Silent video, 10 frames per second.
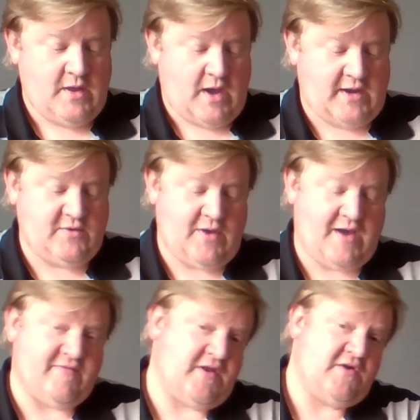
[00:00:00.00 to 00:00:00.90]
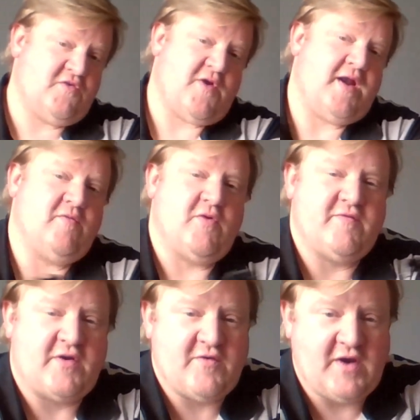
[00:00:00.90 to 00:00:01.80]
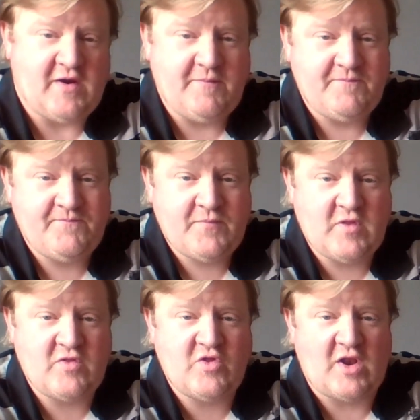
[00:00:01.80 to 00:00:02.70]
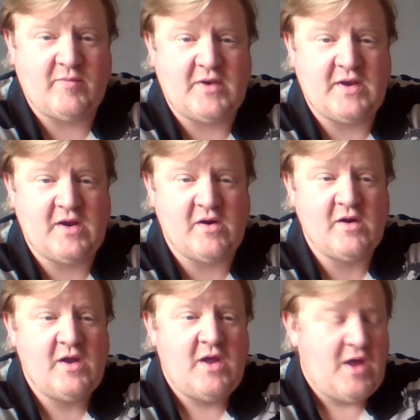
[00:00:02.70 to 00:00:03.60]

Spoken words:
I do have another Tyrannic War Veteran here, this gentleman here.